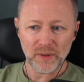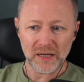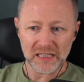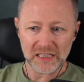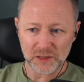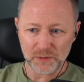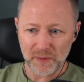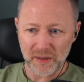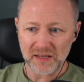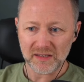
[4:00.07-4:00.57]
I want
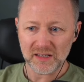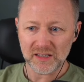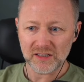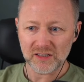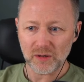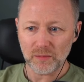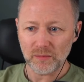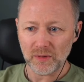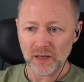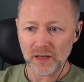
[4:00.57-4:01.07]
to speak to
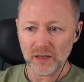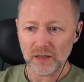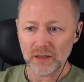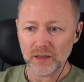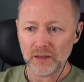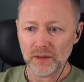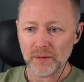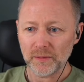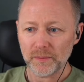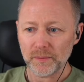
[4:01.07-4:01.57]
somebody.
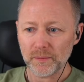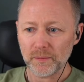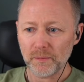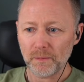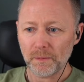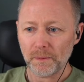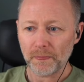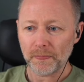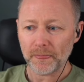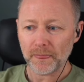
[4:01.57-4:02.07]

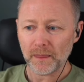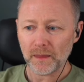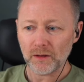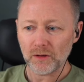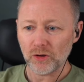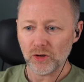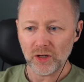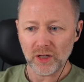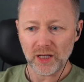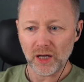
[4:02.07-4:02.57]

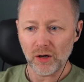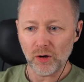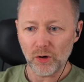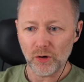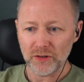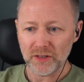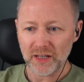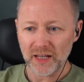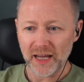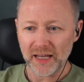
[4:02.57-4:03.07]
Couldn't get a
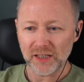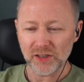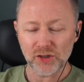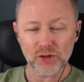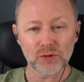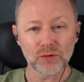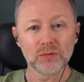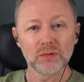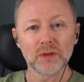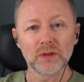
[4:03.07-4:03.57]
hold of the
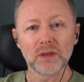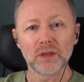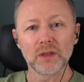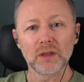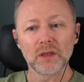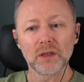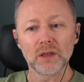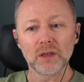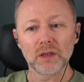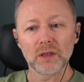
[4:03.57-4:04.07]
angel.
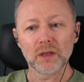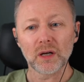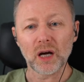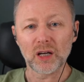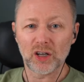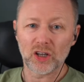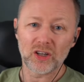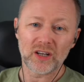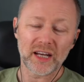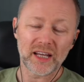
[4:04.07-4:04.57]

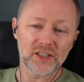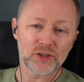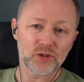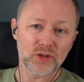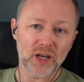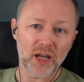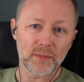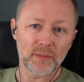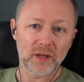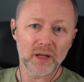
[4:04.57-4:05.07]
Another
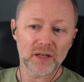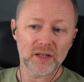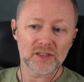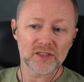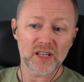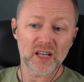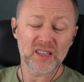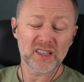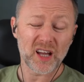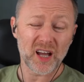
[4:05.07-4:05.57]
angel came along and
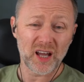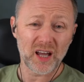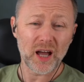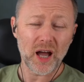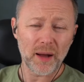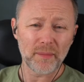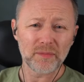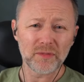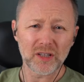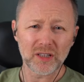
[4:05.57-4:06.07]
said,
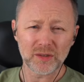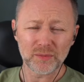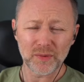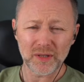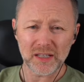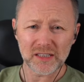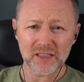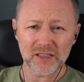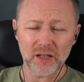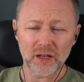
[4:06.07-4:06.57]
I'm dealing
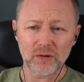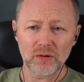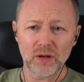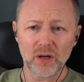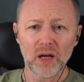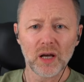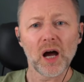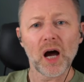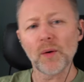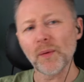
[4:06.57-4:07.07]
with this now.
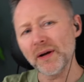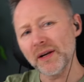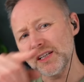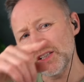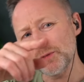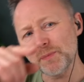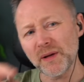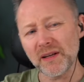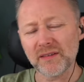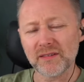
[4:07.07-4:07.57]
I want to
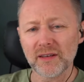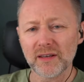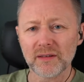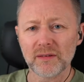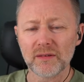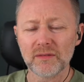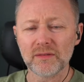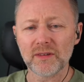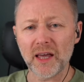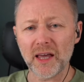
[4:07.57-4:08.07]
speak to
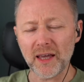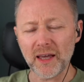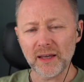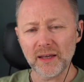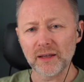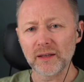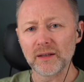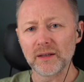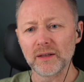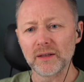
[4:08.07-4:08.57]
thingy.
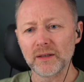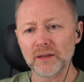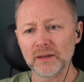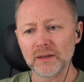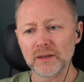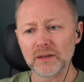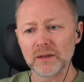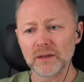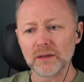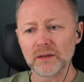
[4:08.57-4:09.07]

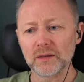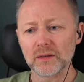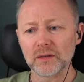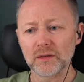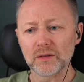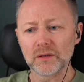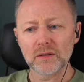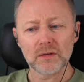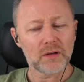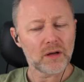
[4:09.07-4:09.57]

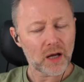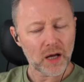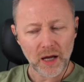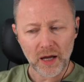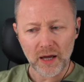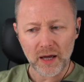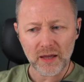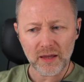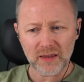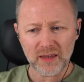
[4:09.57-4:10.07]

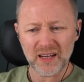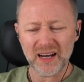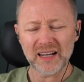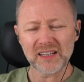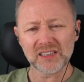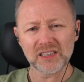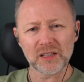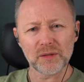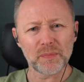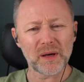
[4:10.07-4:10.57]
They're
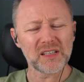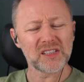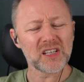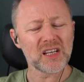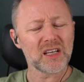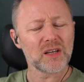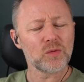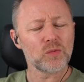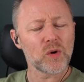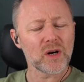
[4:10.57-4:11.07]
actually
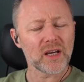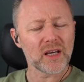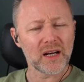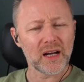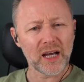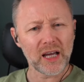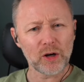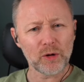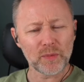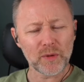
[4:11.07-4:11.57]
busy. What can
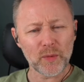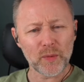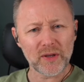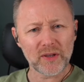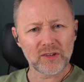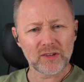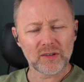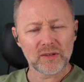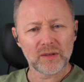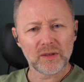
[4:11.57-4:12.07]
I help you
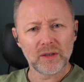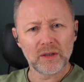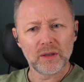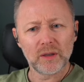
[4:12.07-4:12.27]
with?